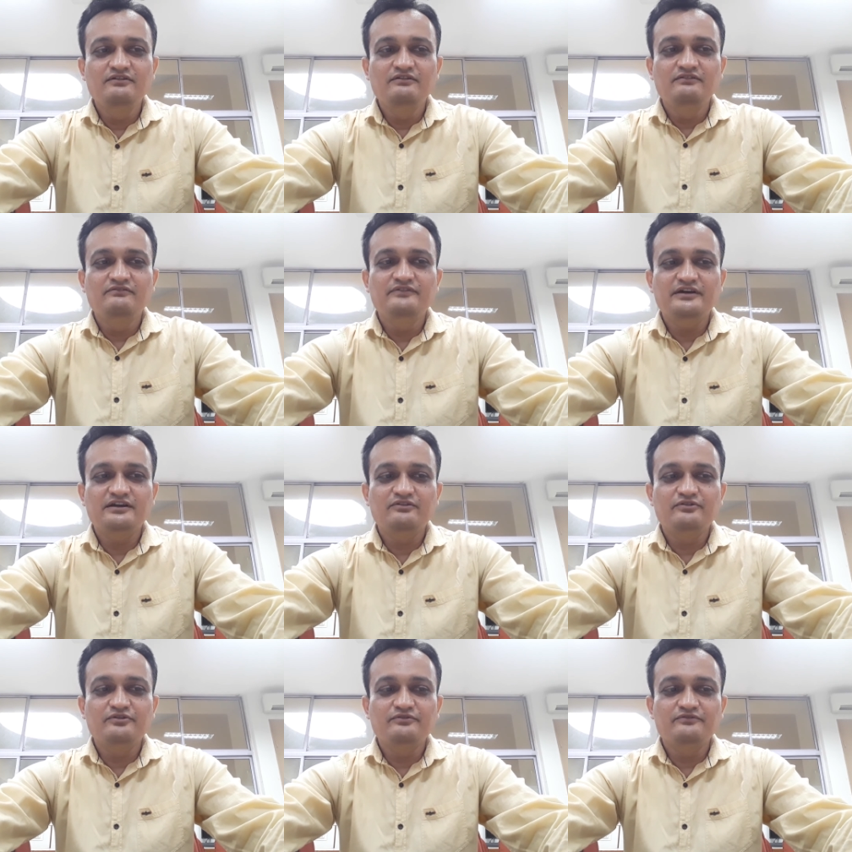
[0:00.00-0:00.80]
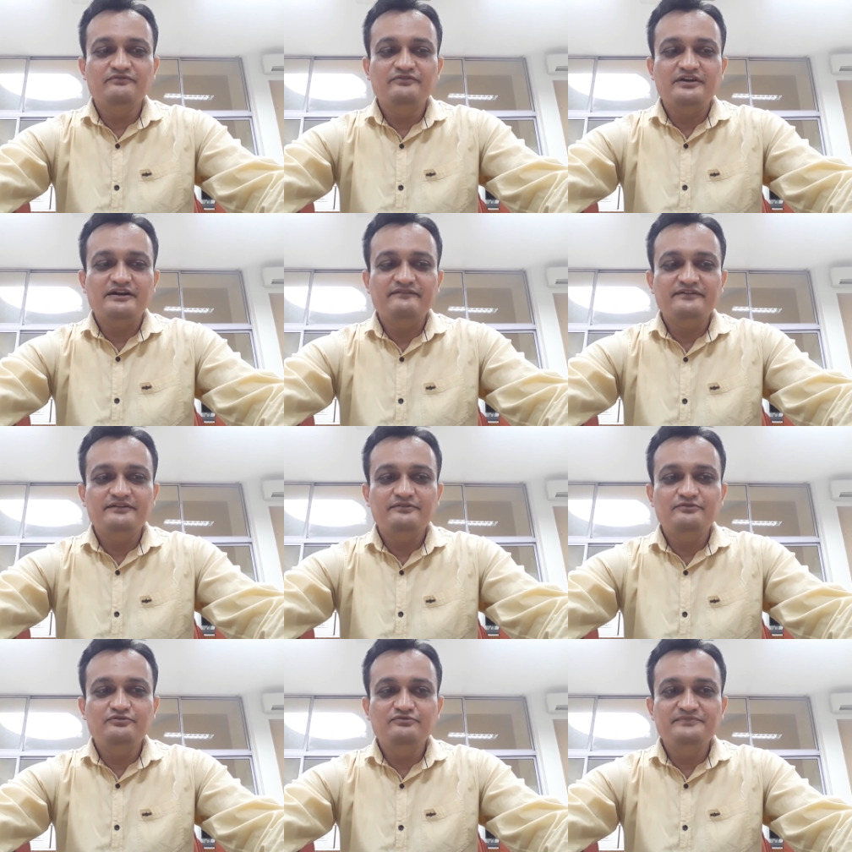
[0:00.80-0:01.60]
we have a
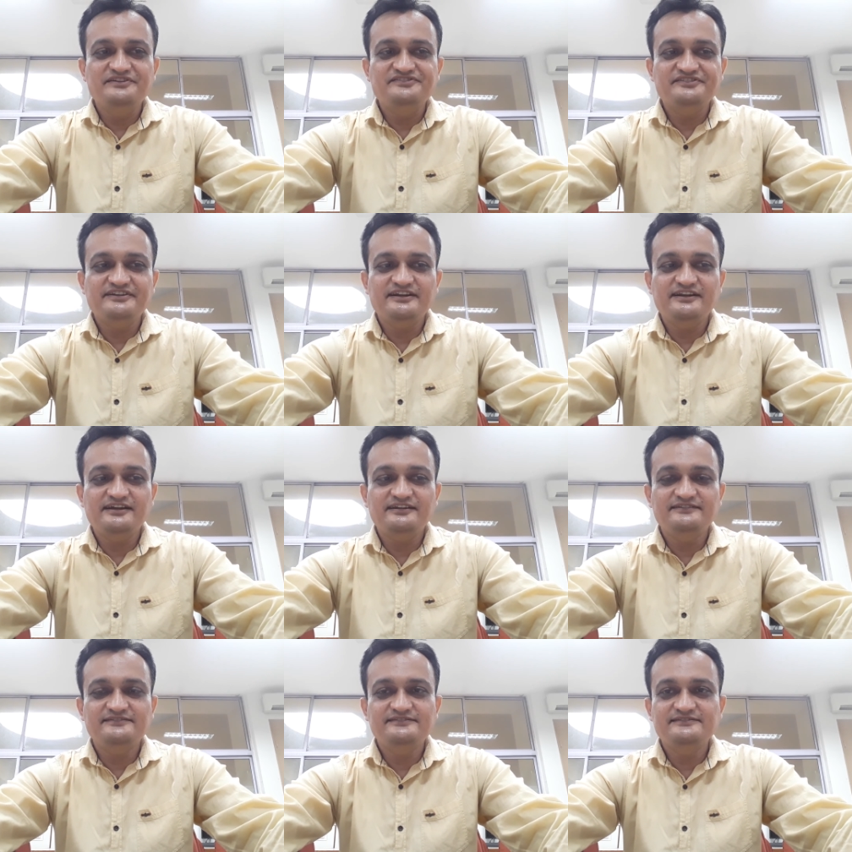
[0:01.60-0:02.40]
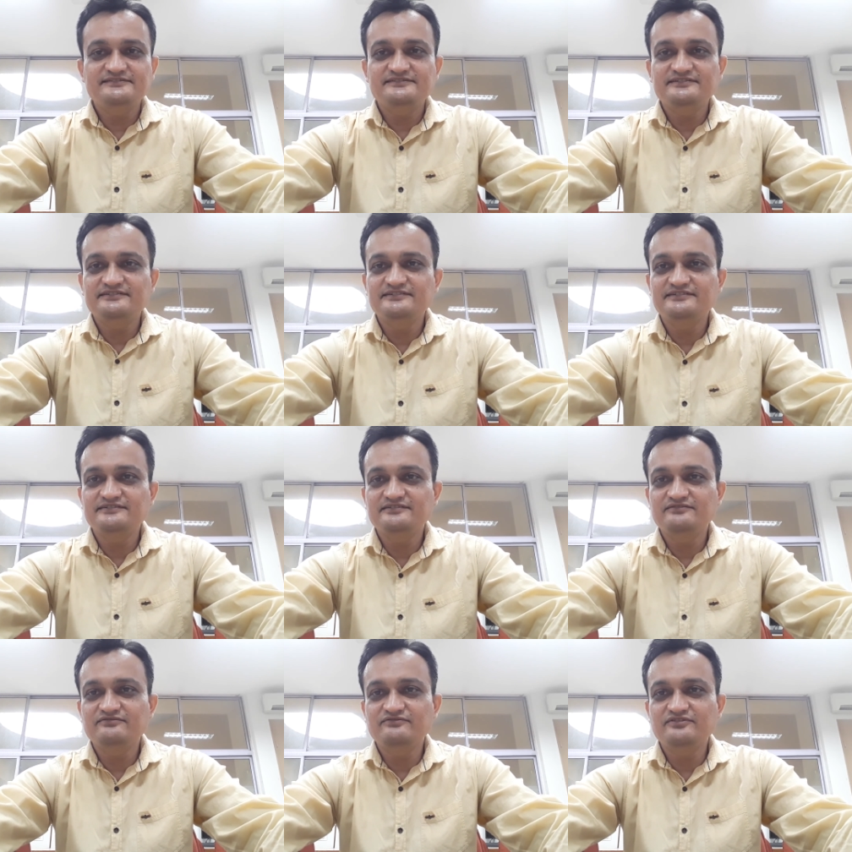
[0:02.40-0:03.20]
two major analysis
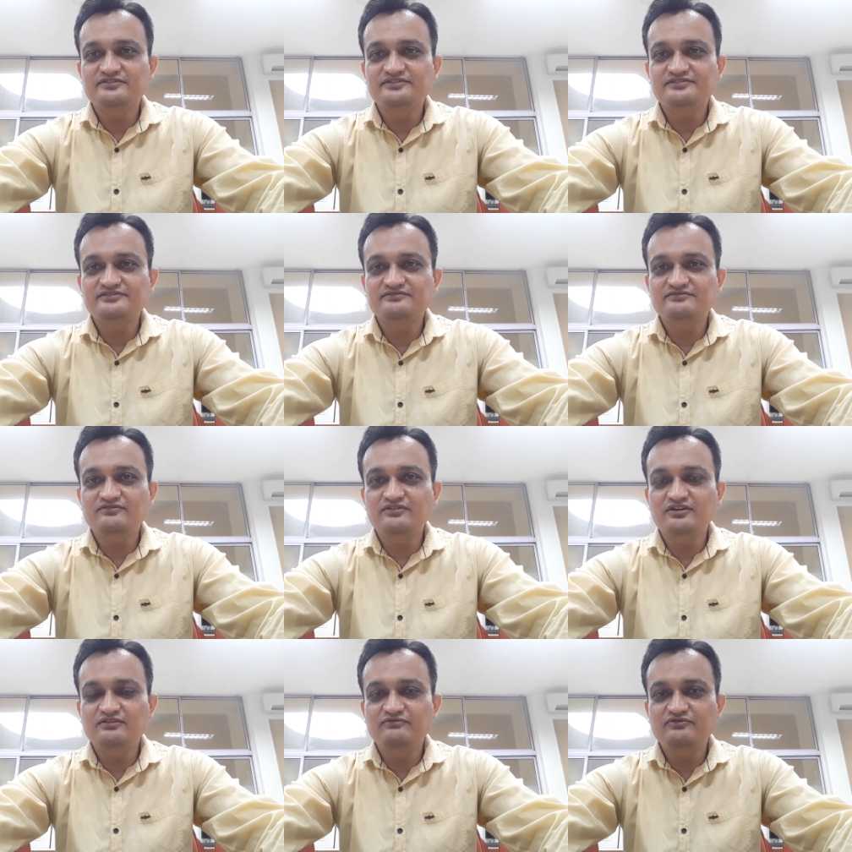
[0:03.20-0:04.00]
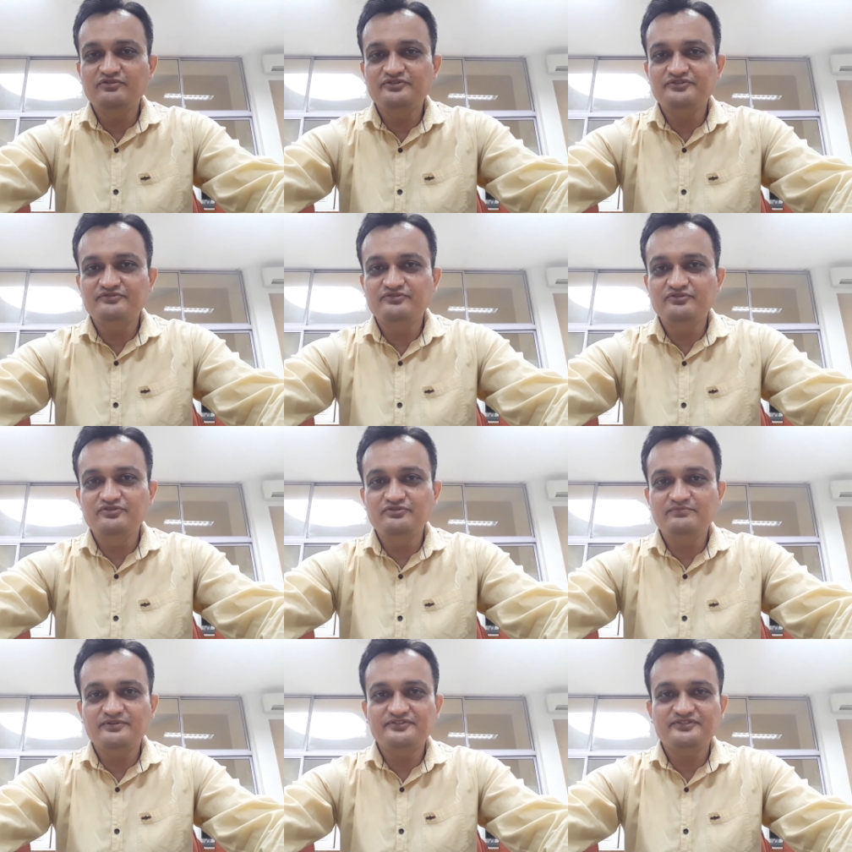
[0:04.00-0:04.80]
for all
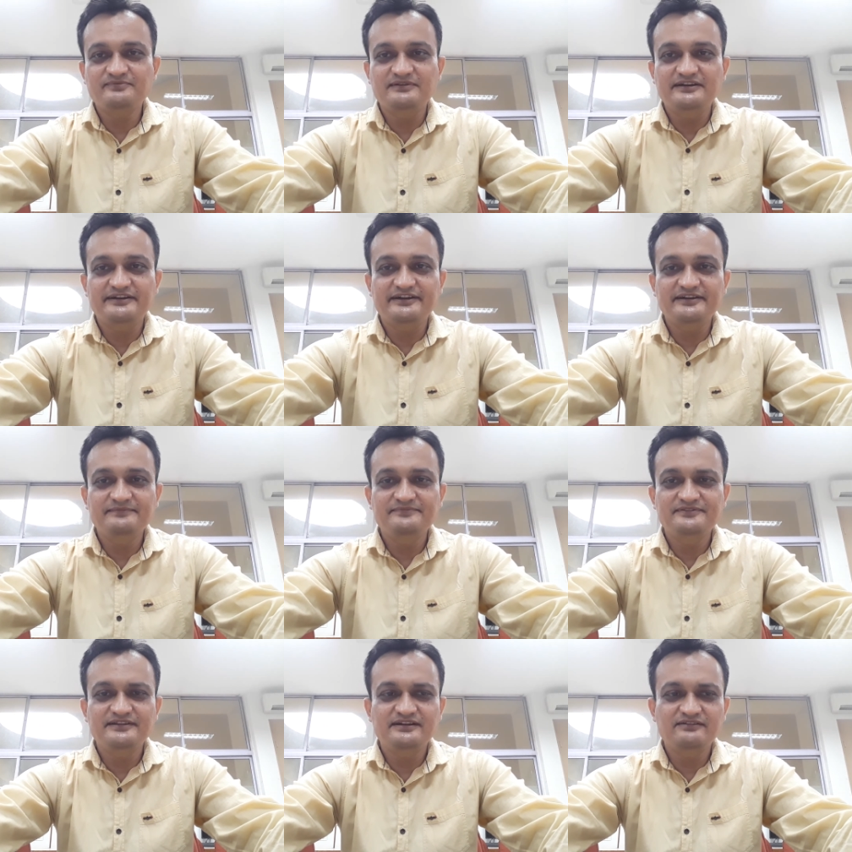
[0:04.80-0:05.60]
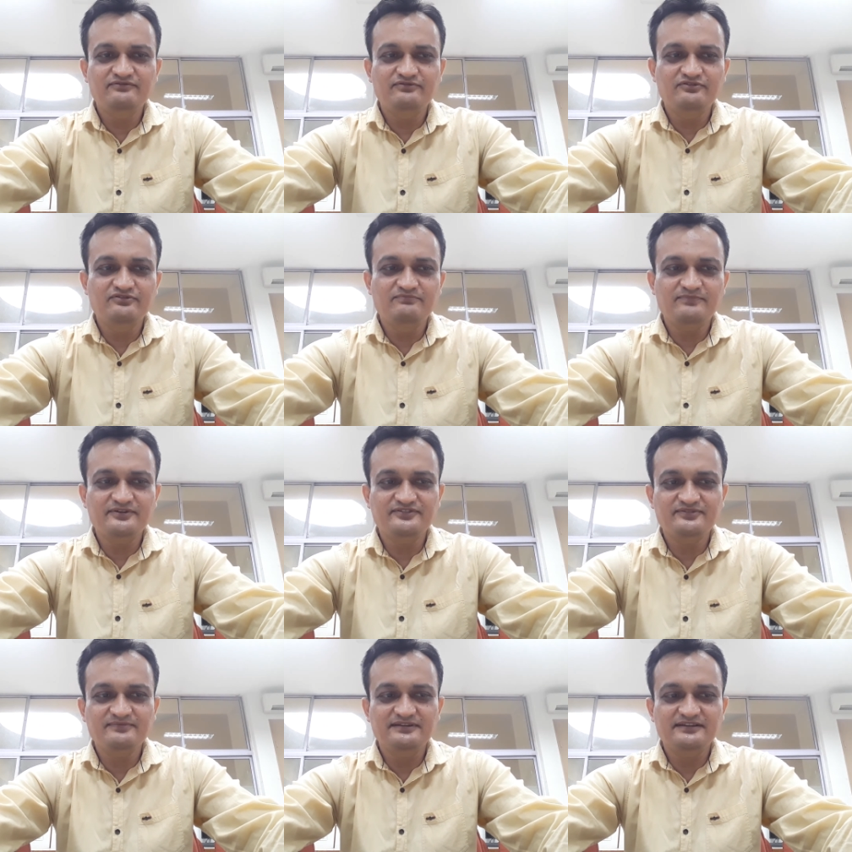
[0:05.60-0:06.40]
four possible types. There are four
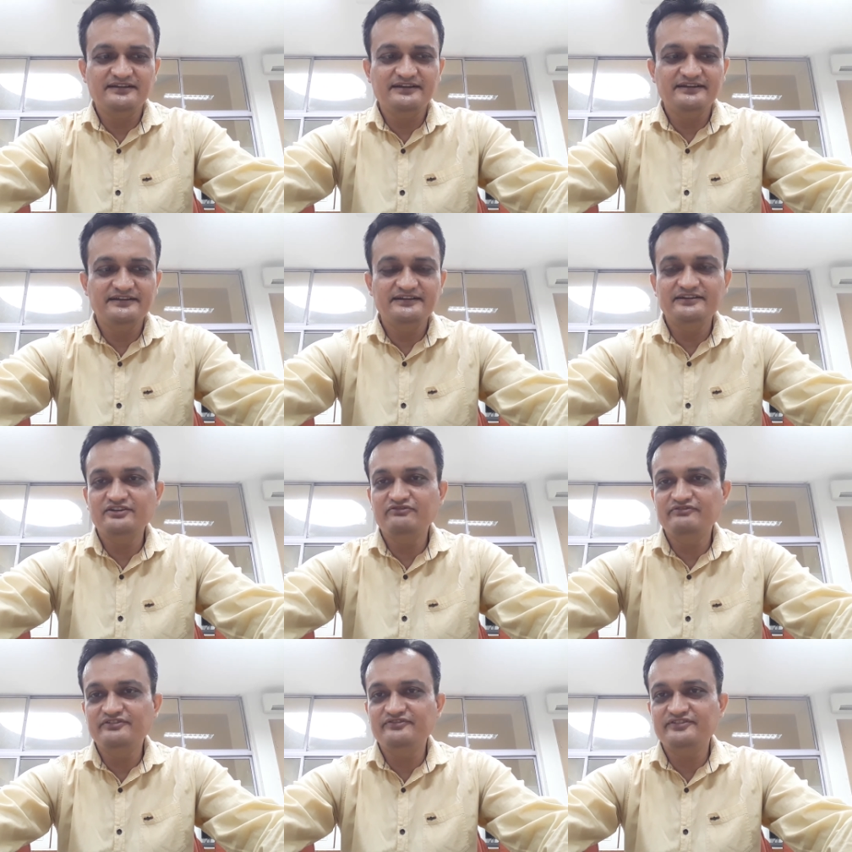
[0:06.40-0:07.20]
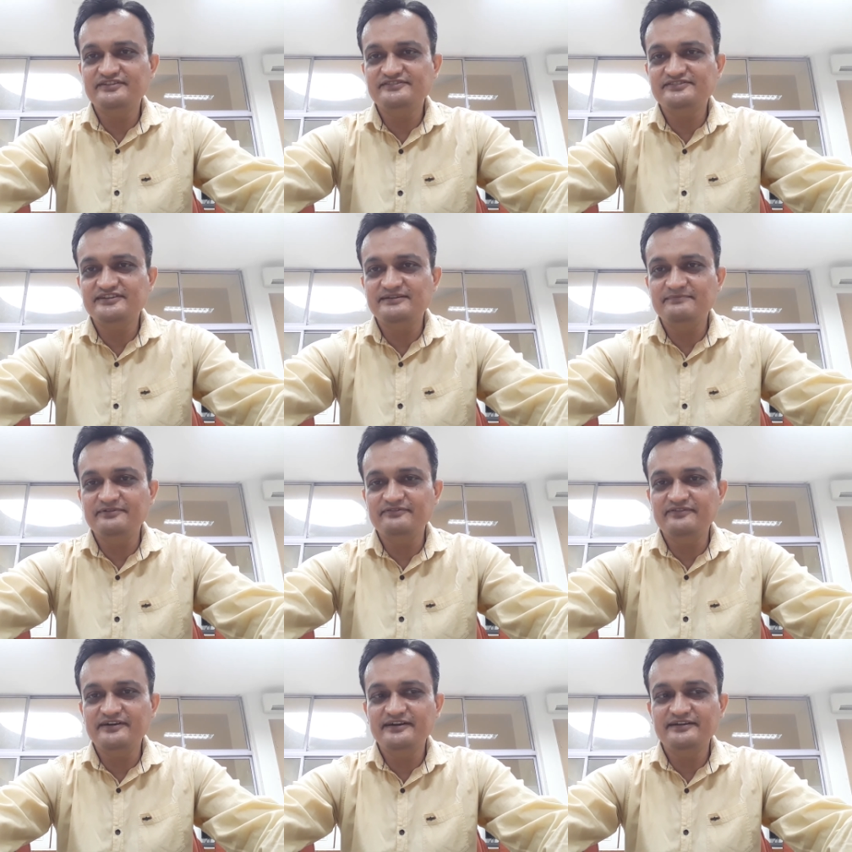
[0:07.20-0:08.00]
possible category of differential
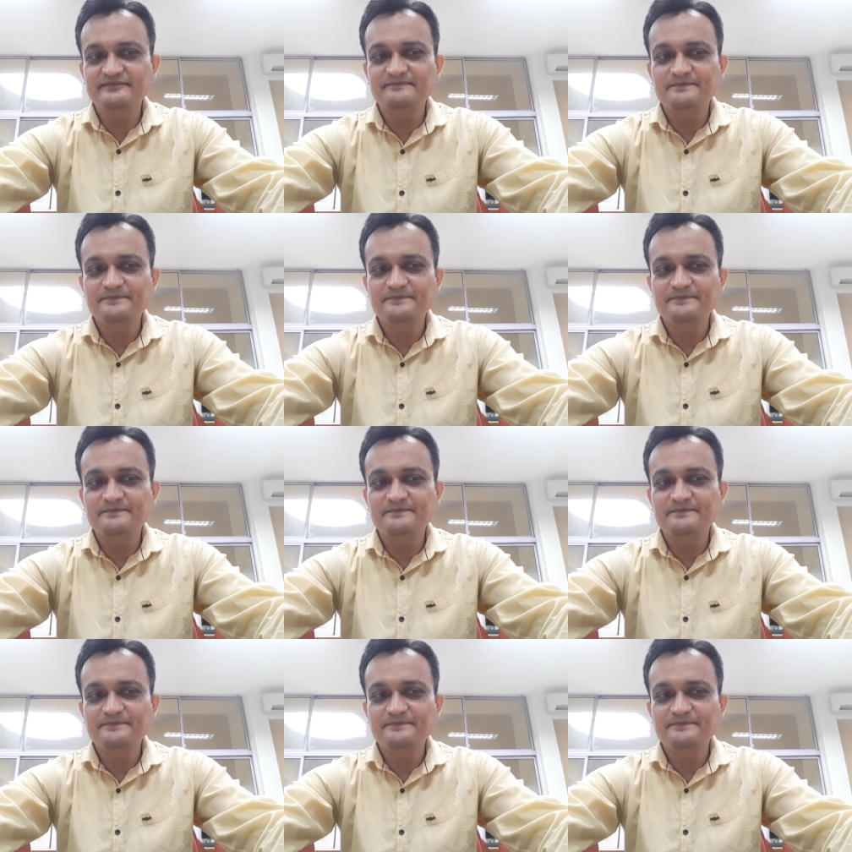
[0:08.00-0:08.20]
amplifier.